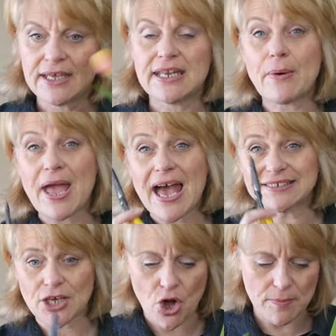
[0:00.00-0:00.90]
Now, I
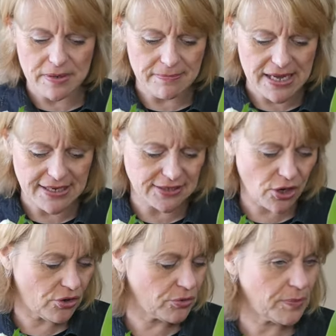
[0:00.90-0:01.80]
had a comment made
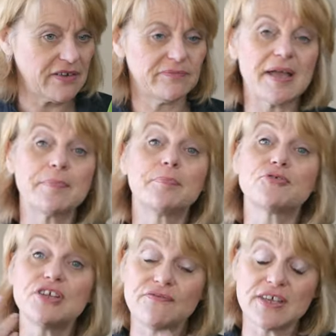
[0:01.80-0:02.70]
on one of my
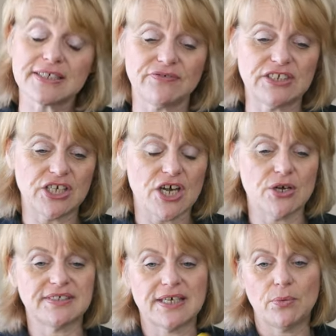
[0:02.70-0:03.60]
previous
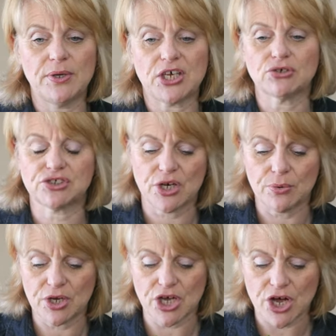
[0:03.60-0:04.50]
videos a week or
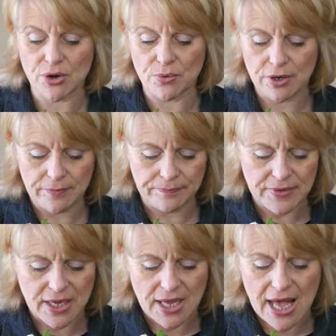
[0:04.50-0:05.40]
so ago,
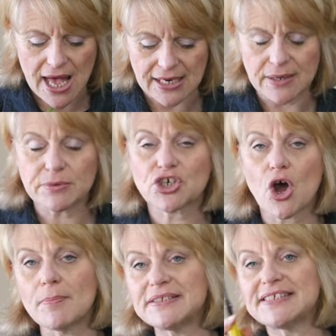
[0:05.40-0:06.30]
and it was
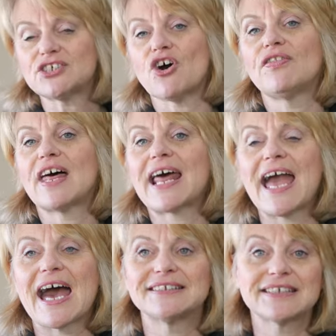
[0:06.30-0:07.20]
commented on that I
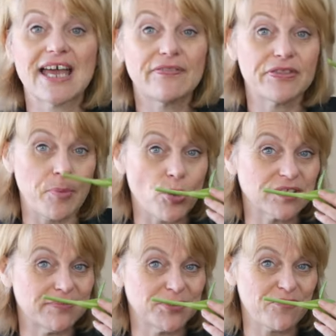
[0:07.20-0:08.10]
hadn't cut the
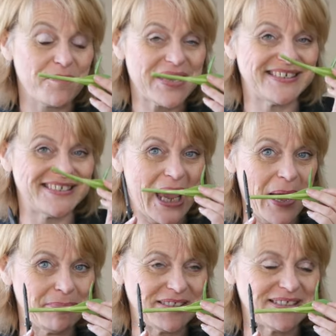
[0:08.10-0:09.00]
bottoms of my
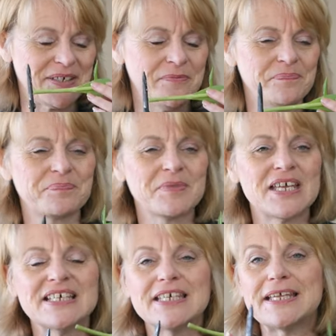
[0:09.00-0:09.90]
stems.
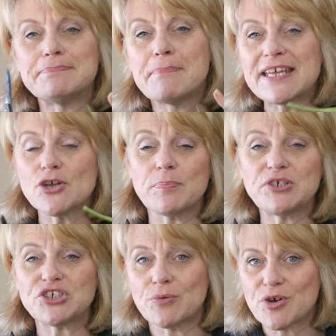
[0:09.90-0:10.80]
It might not be
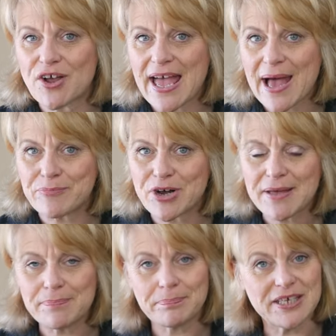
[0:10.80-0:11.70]
shown on
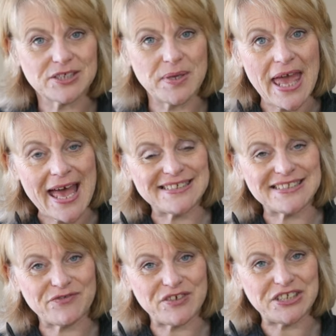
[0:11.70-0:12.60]
camera because we
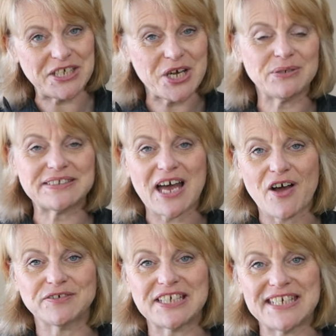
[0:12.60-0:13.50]
edit the videos
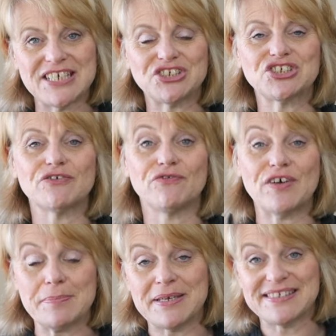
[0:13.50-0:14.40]
after each
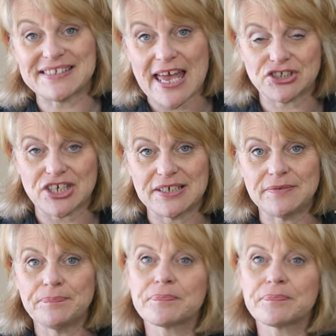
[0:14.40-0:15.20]
filming session.